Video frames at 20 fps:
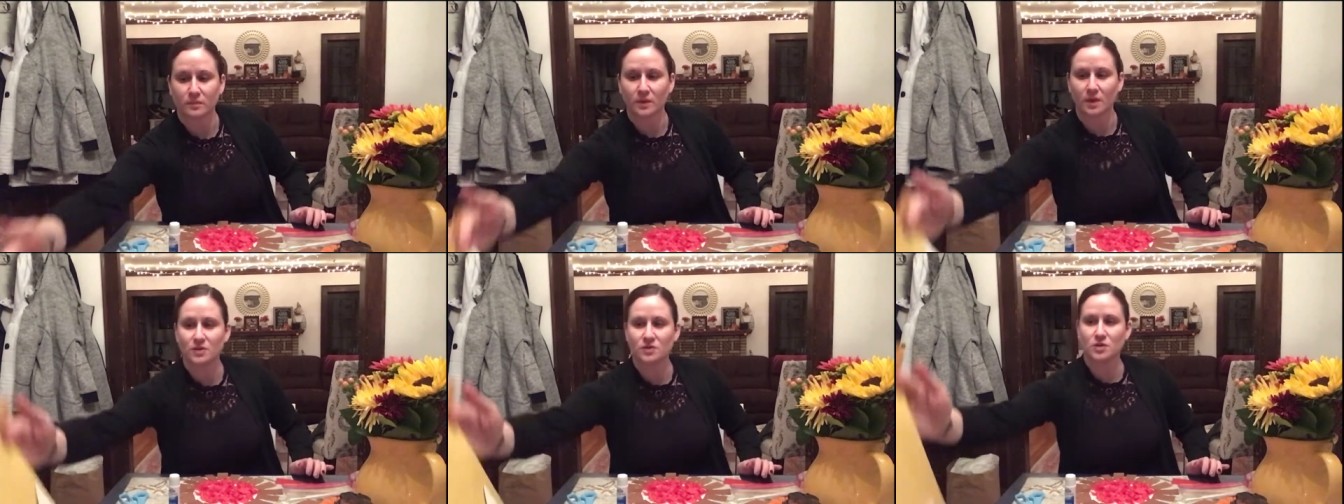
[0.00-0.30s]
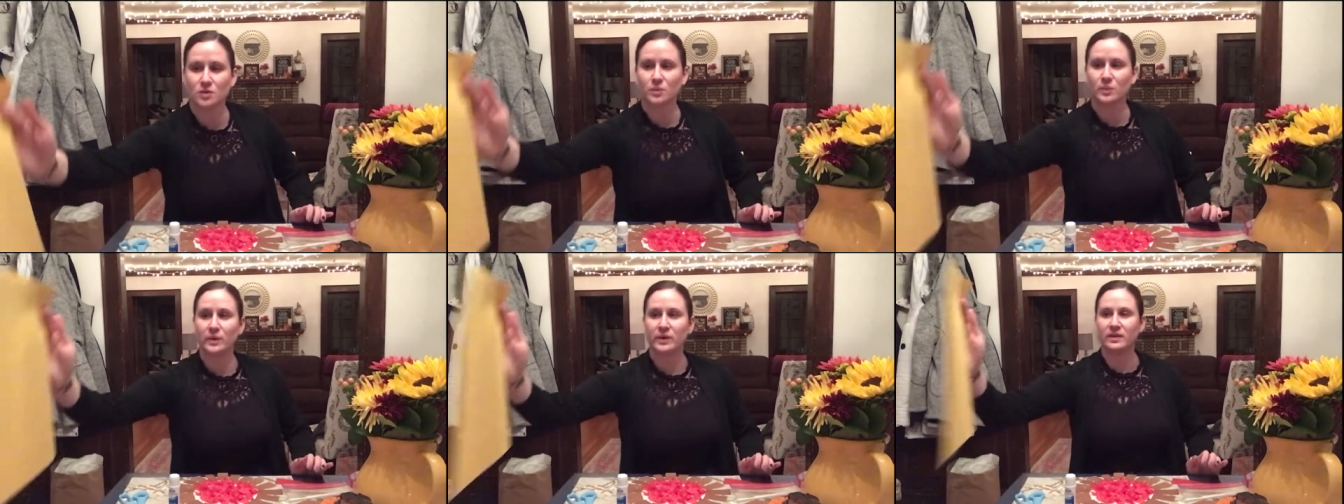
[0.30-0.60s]

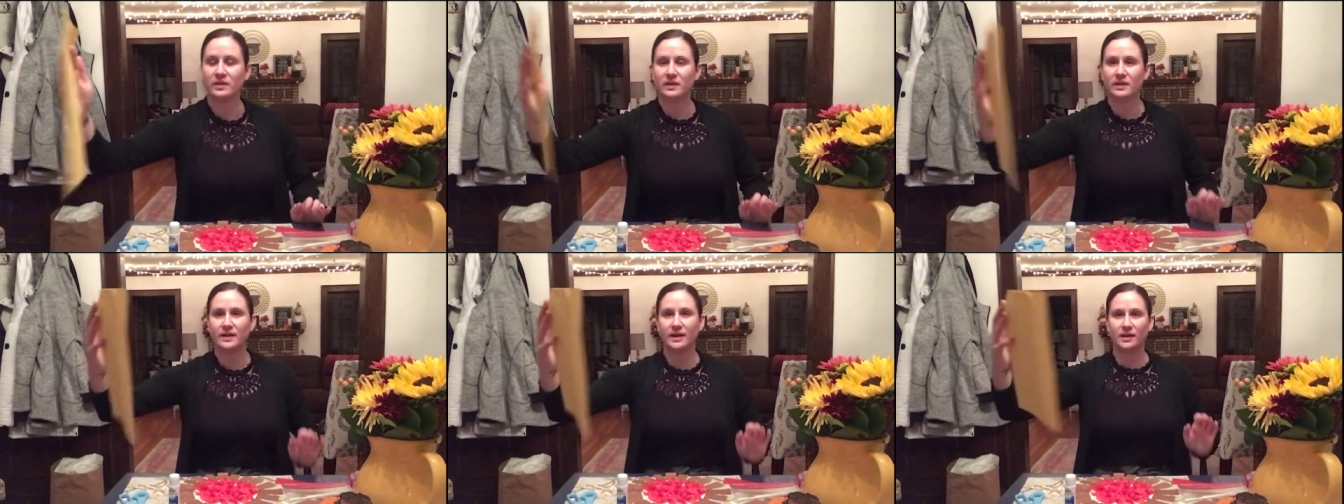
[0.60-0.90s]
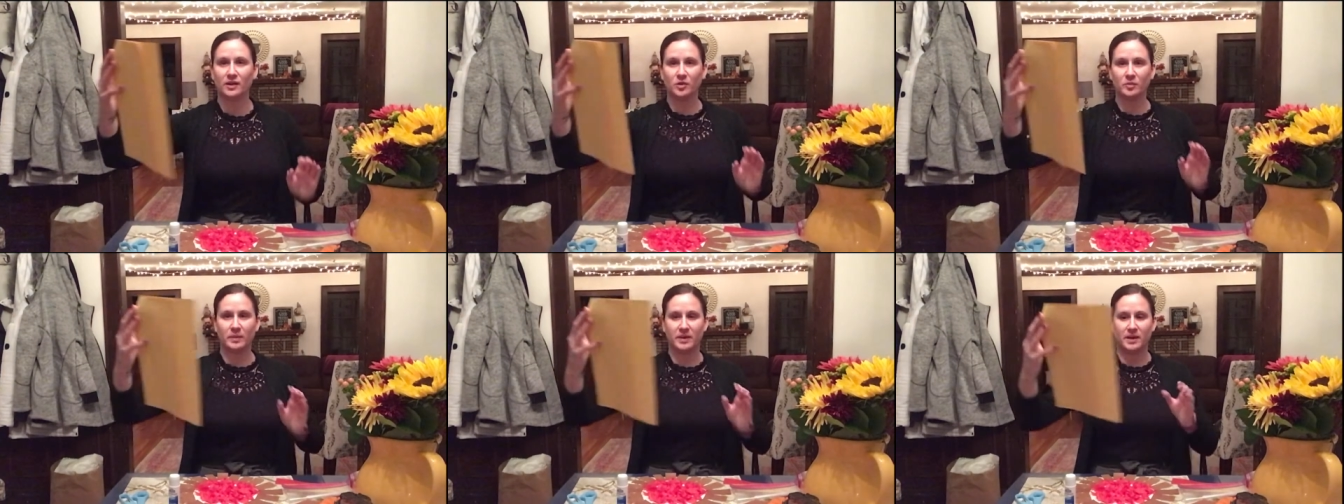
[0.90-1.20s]
So with the
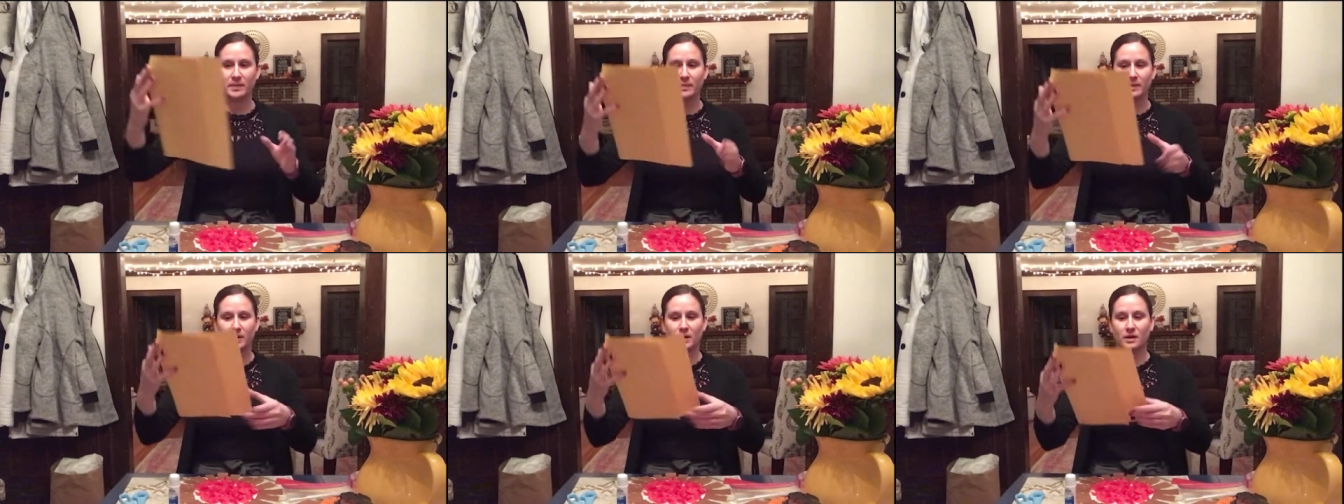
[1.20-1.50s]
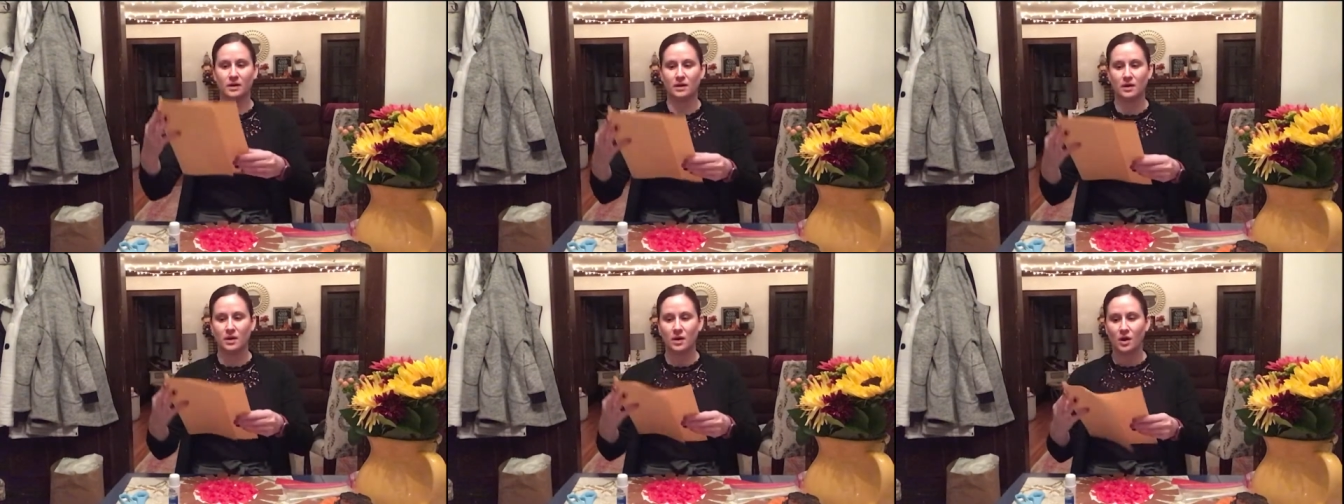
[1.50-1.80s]
yellow
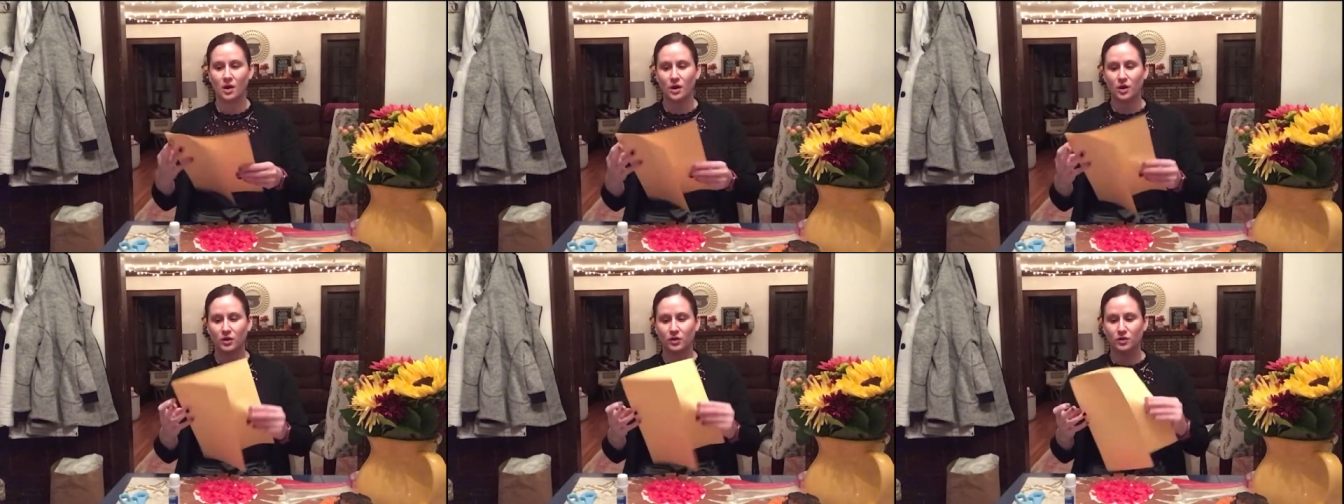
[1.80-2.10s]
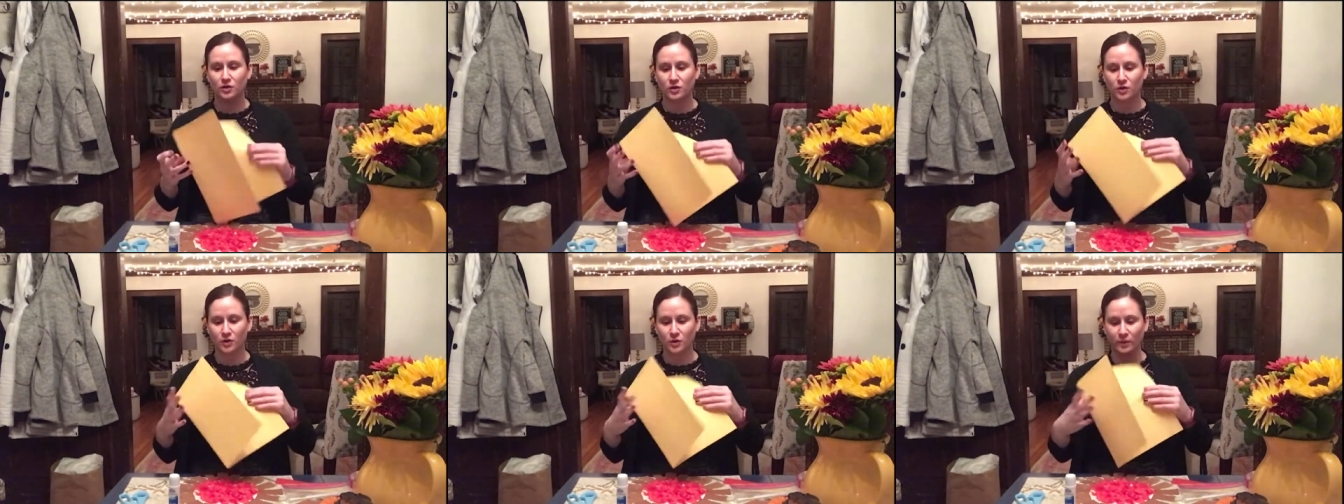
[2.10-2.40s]
paper,
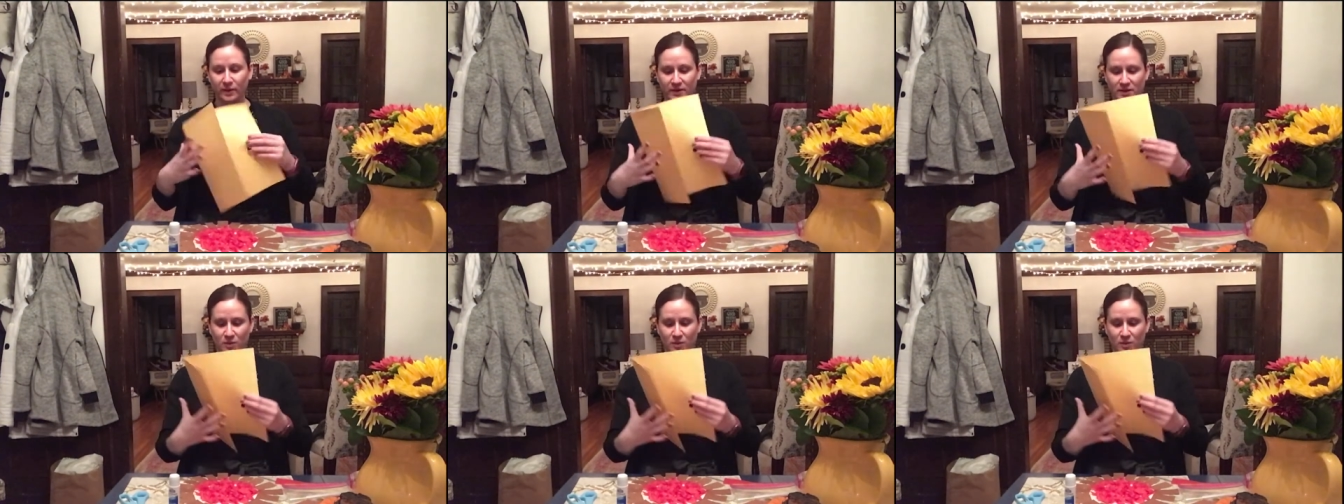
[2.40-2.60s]
you're going